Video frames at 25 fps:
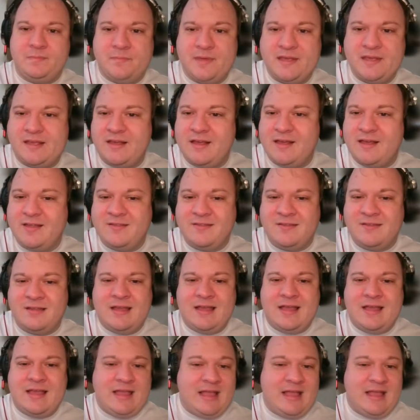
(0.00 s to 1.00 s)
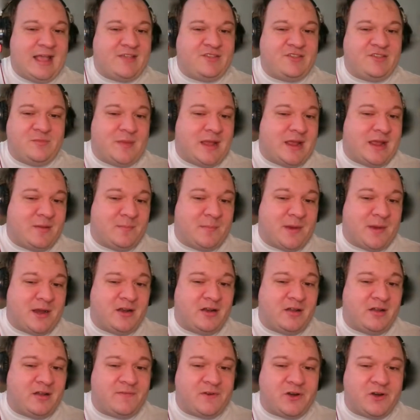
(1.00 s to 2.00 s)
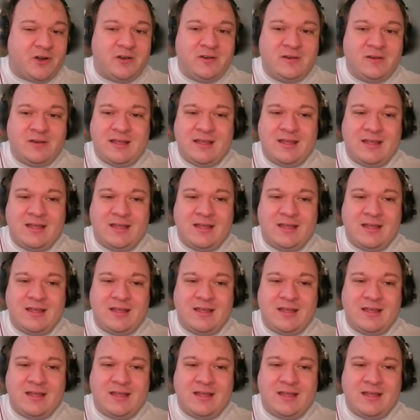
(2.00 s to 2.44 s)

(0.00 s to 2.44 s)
because as you may or may not have heard,